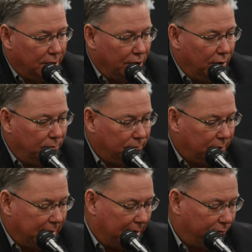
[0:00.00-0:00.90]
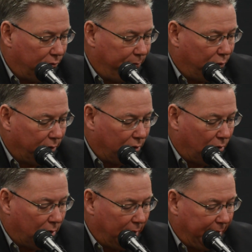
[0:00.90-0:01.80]
You know, kind of a report
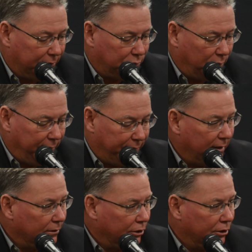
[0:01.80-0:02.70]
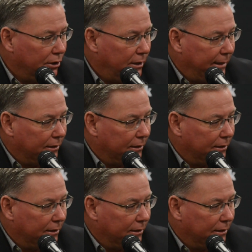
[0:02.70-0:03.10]
card. Here's what we've done good.